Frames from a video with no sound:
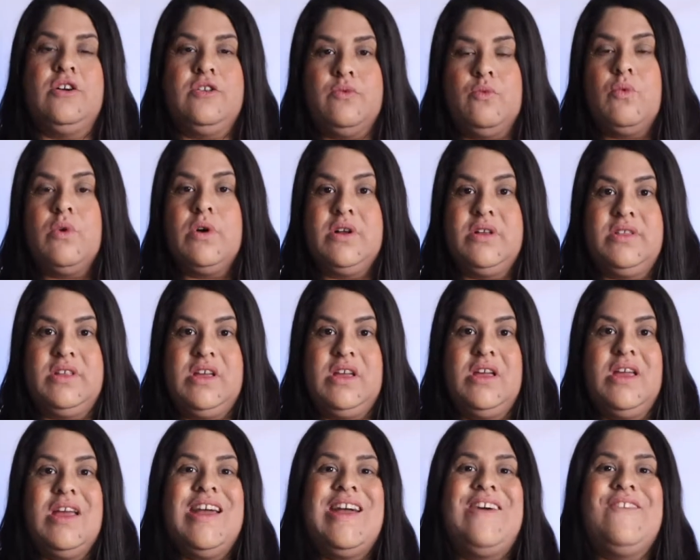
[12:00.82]

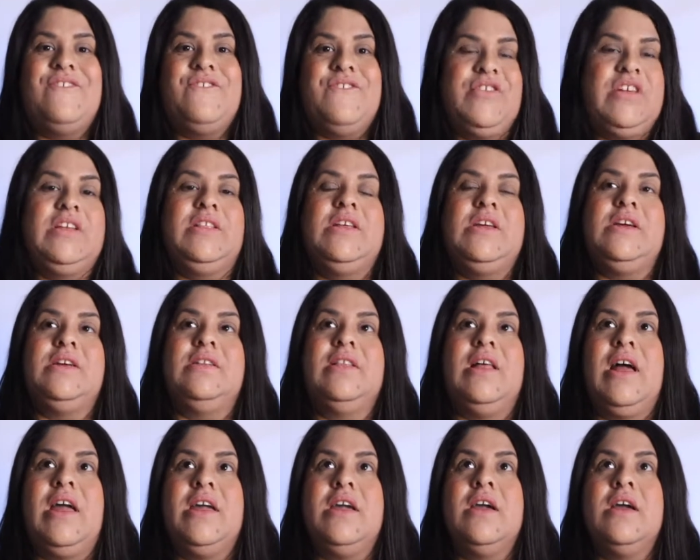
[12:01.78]
unworthy, feeling
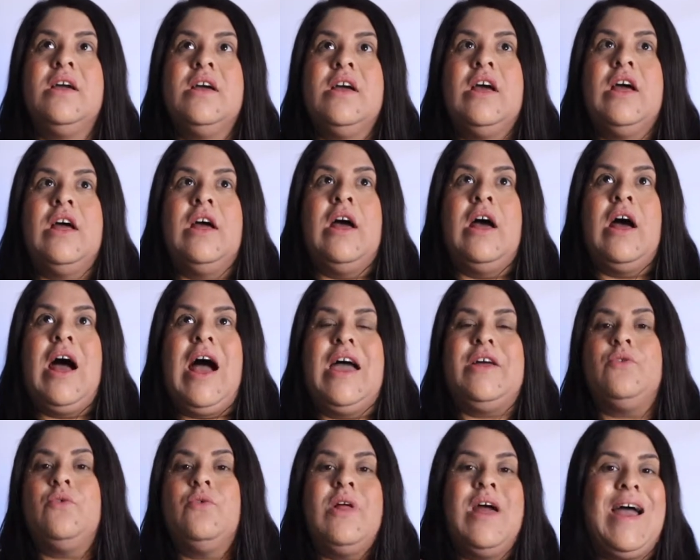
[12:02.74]
like
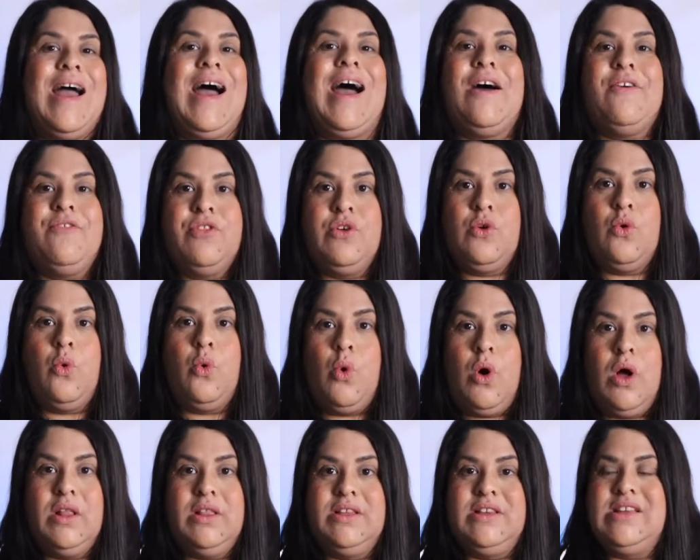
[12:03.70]
I don't have the
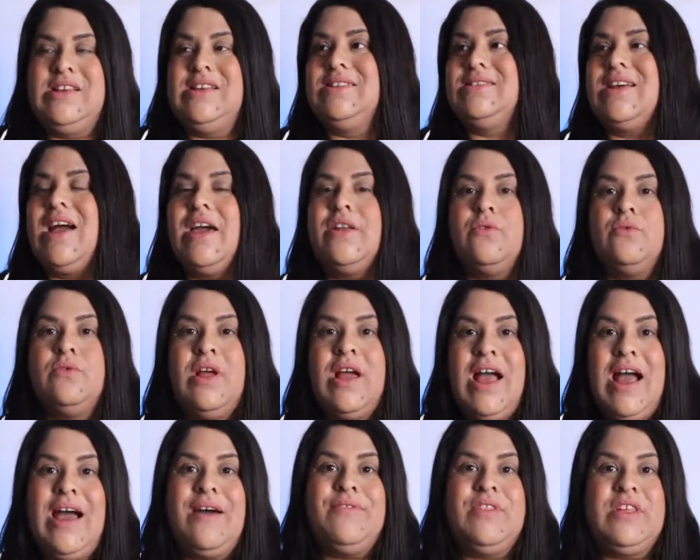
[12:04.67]
qualities, I don't
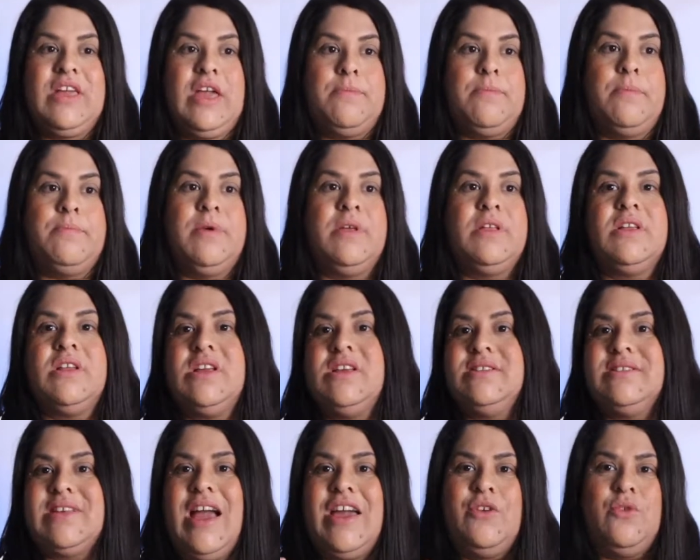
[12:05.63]
have the
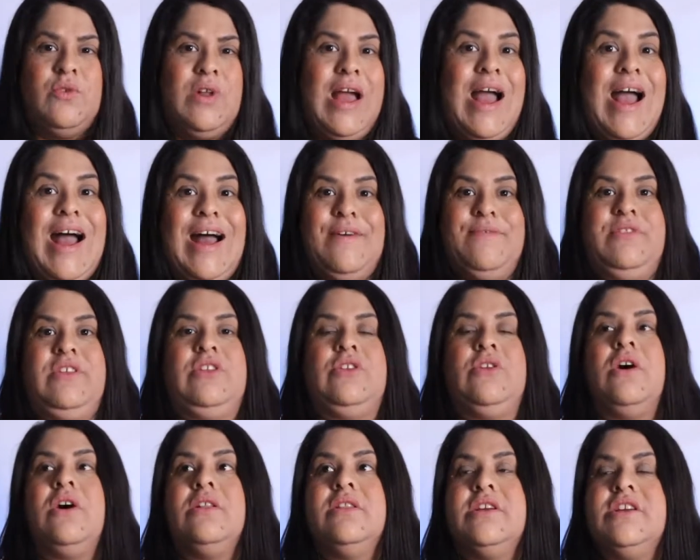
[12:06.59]
capabilities, I don't have the
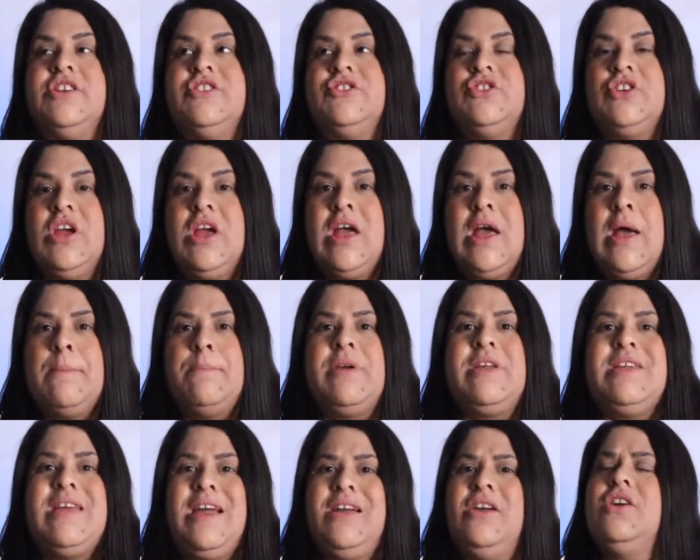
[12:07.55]
knowledge,
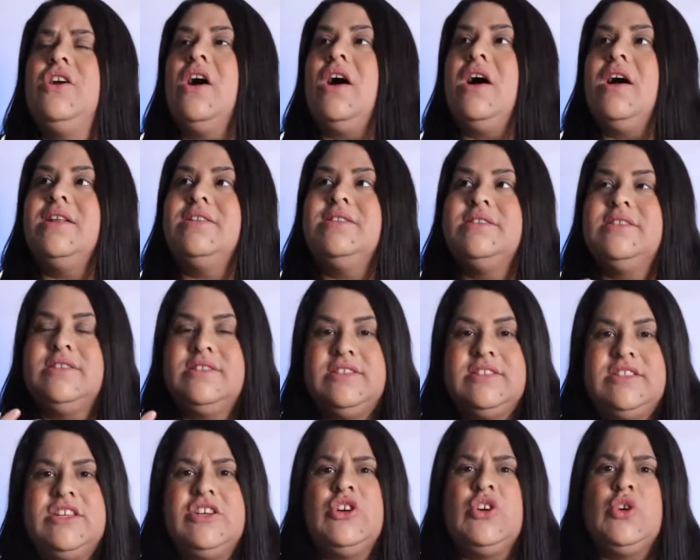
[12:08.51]
but yet God
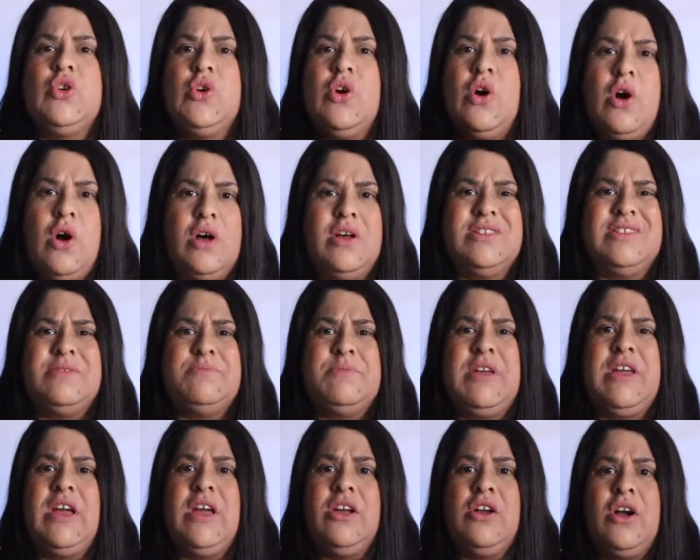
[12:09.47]
still calls
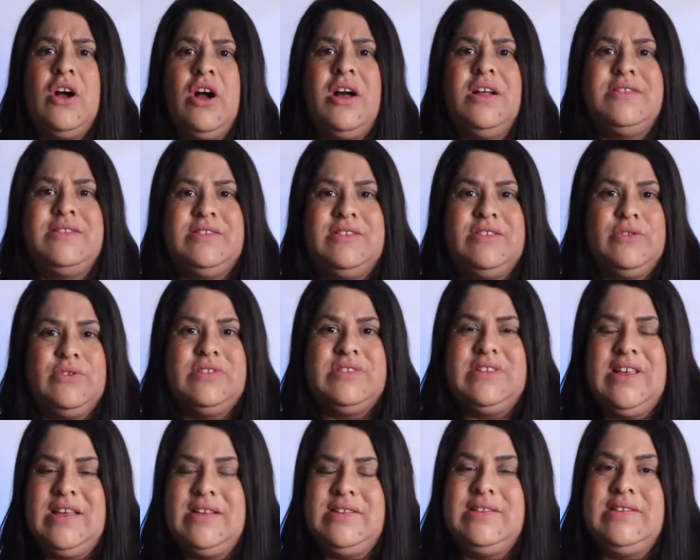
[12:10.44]
me and God still
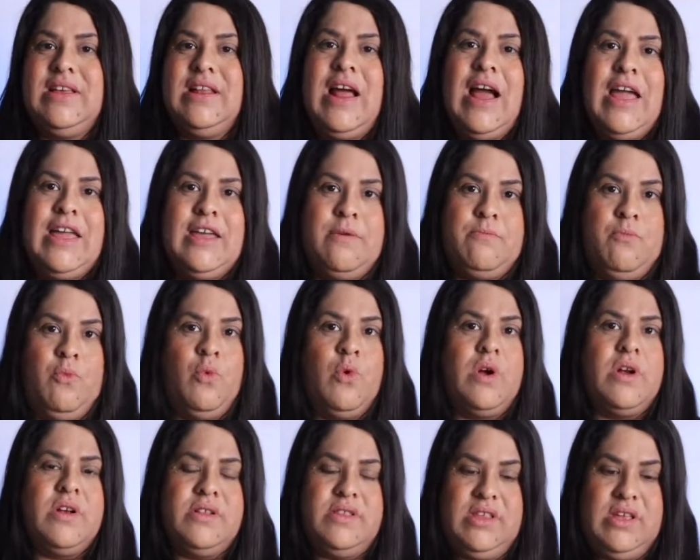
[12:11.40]
says that I am
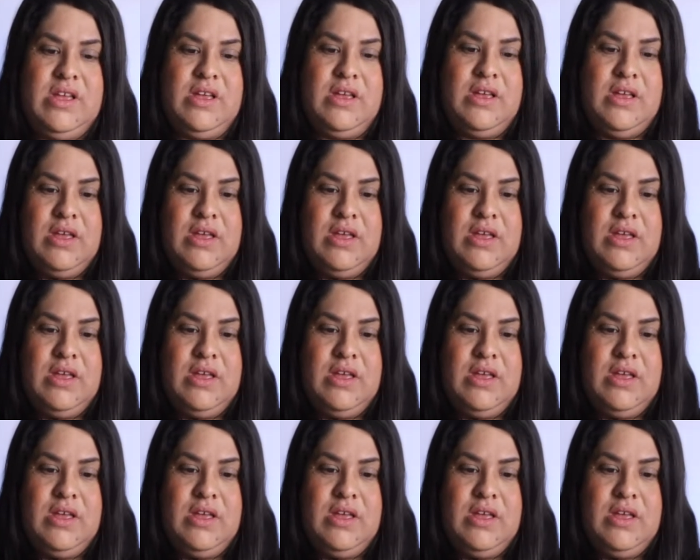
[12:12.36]
worthy.